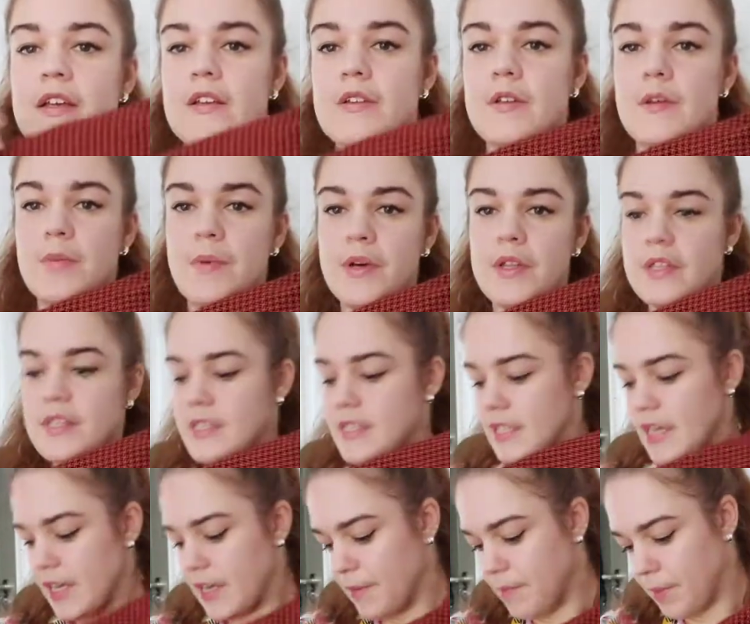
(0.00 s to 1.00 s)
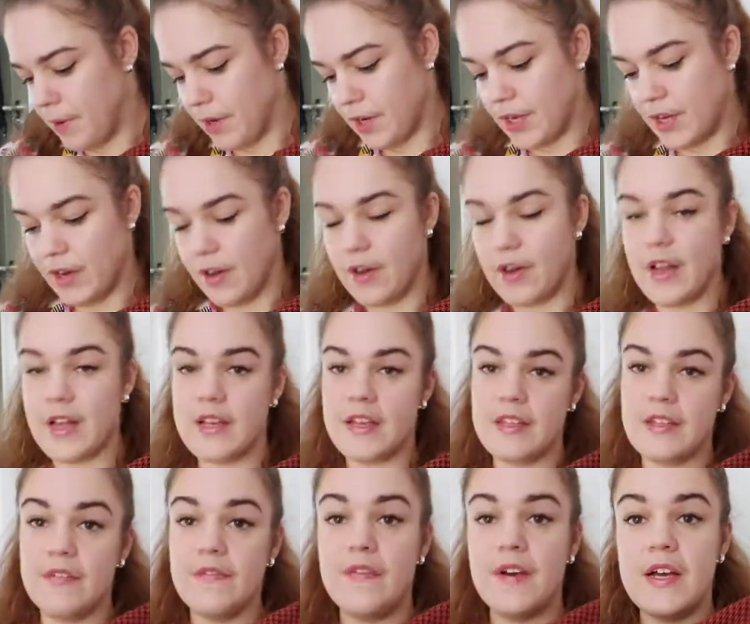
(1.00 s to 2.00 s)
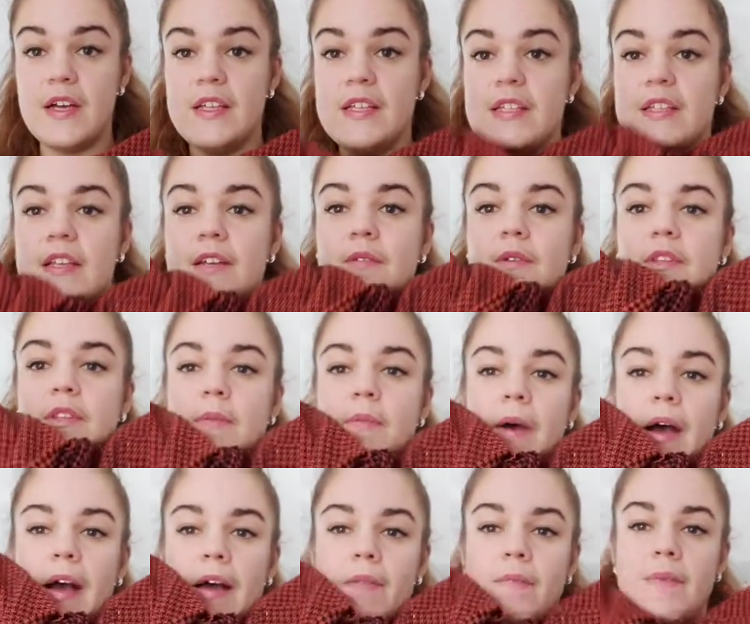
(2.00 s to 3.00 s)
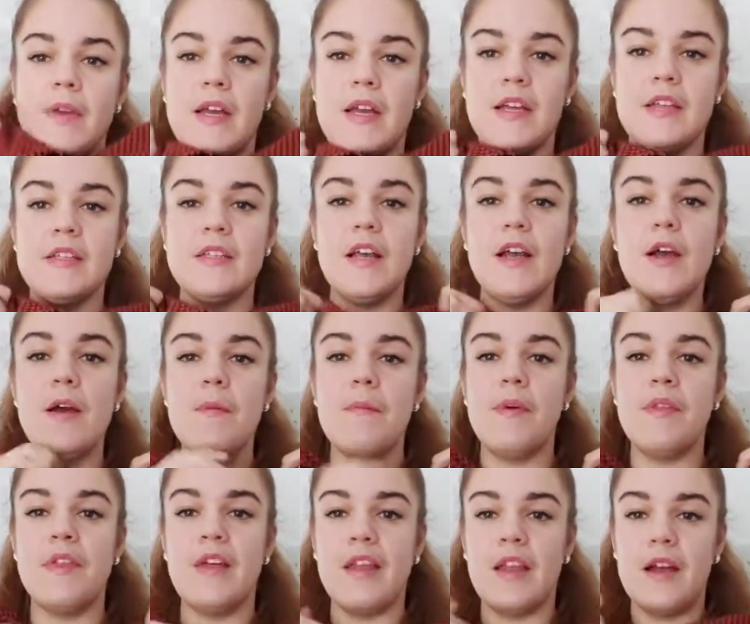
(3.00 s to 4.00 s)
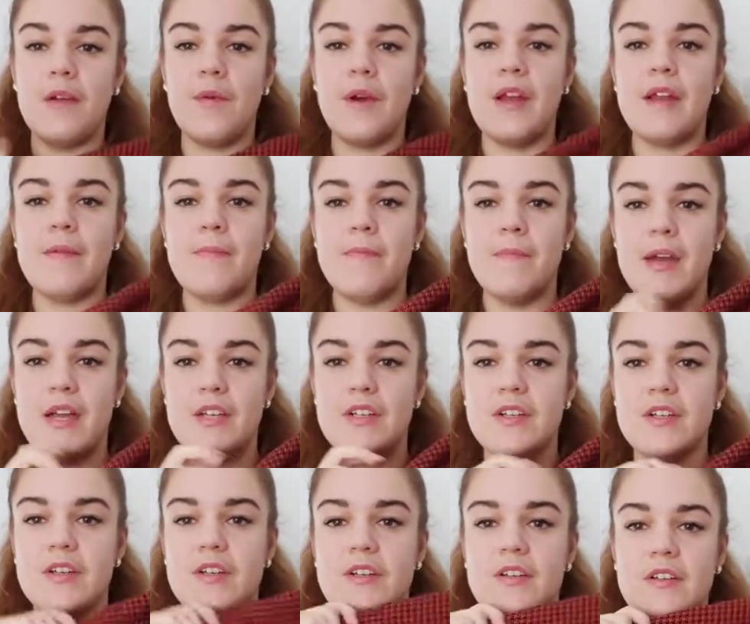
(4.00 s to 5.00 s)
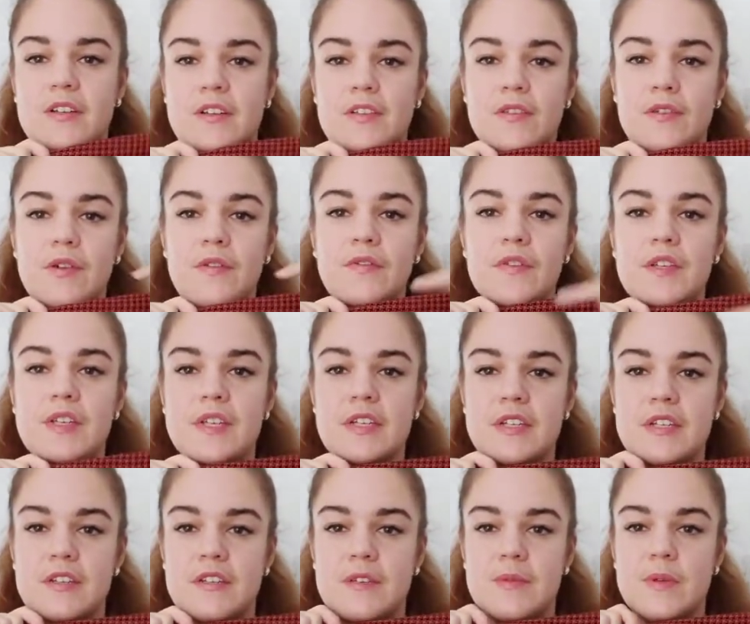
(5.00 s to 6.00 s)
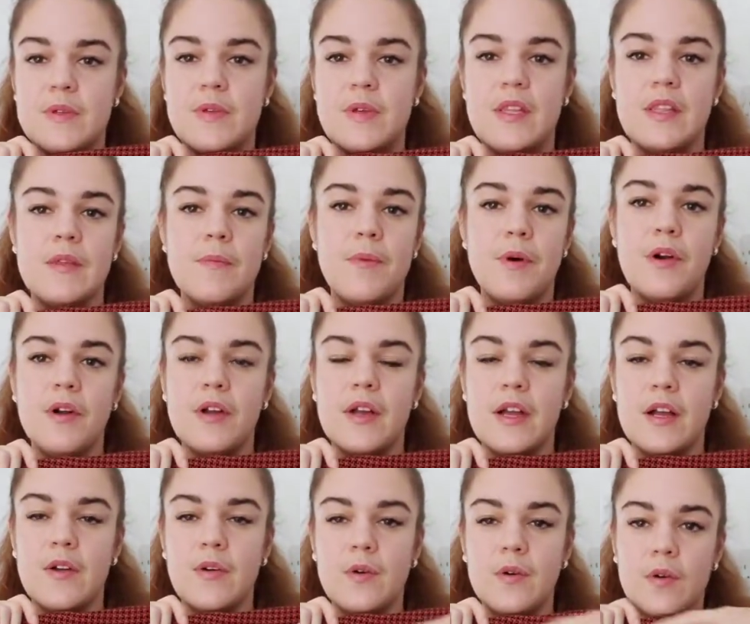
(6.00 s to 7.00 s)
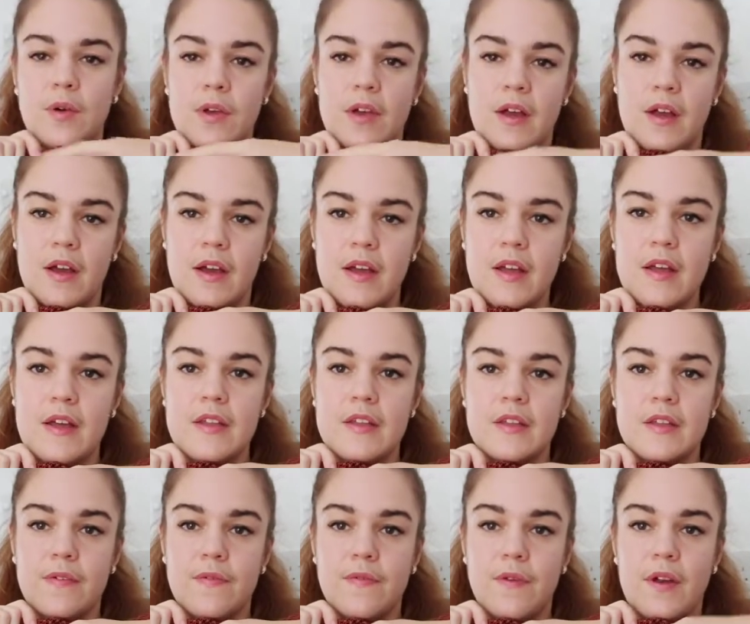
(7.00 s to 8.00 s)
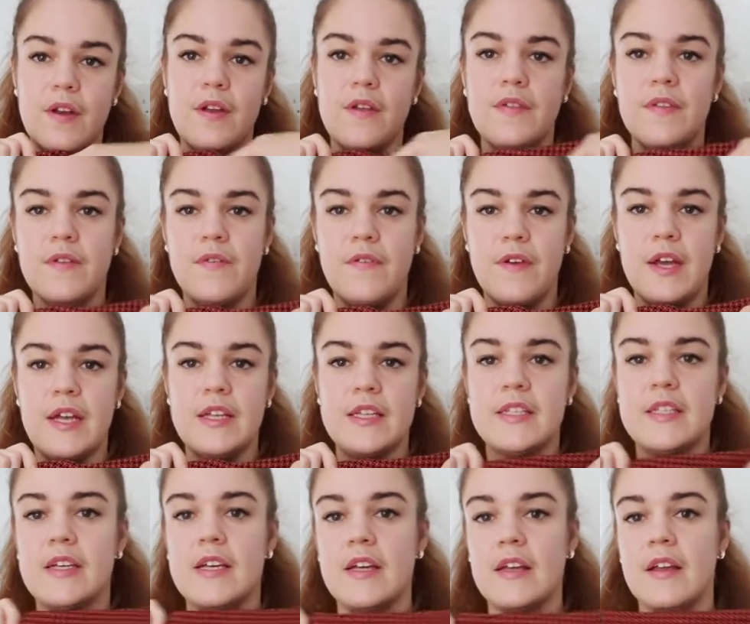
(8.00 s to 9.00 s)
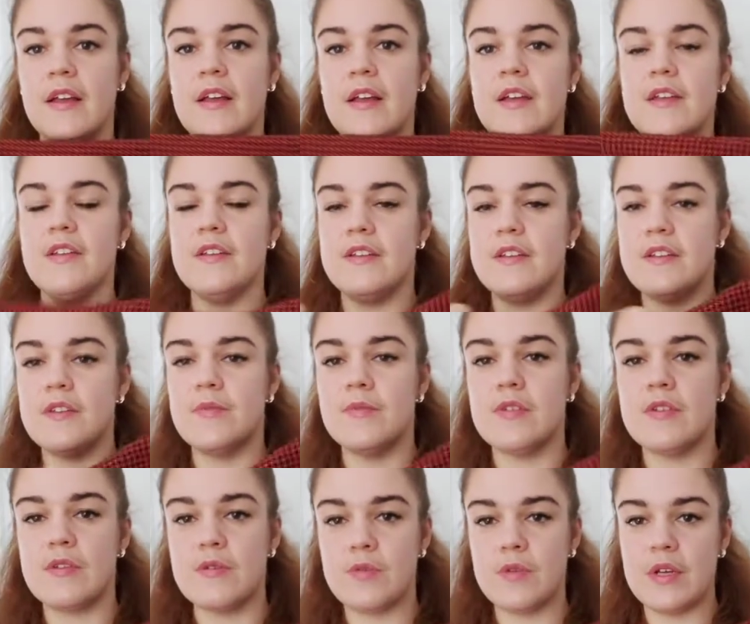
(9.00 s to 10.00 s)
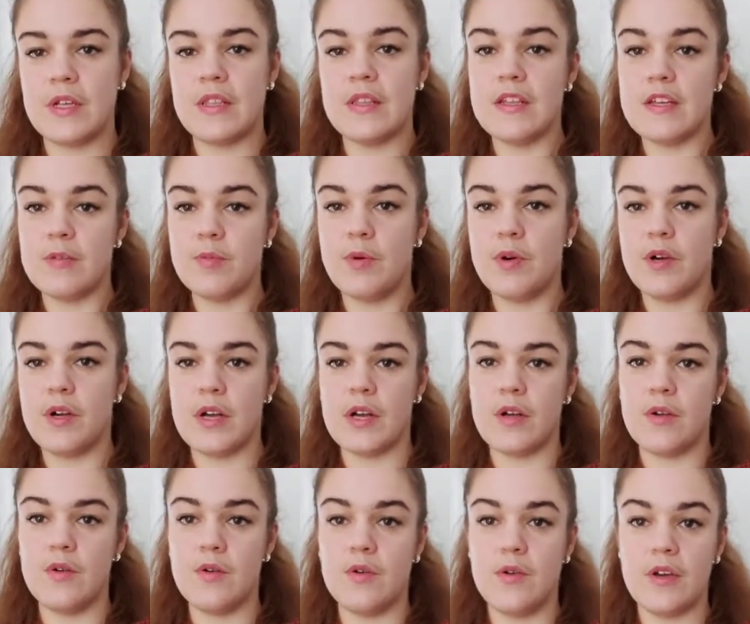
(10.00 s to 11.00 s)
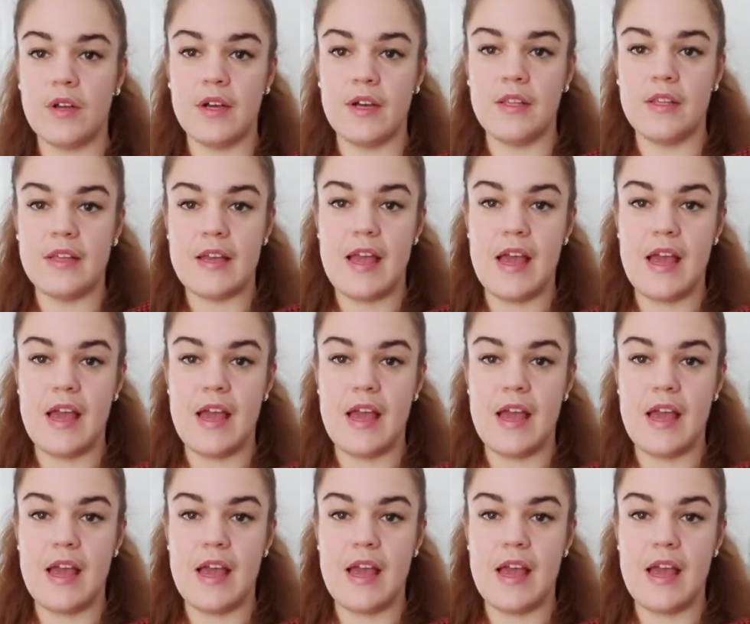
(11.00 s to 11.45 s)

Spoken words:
To put the second pocket on, I did the first thing with the pattern piece, but then I went and measured sort of the distance between the pocket corner, the front of the facing, the distance between this pocket corner, the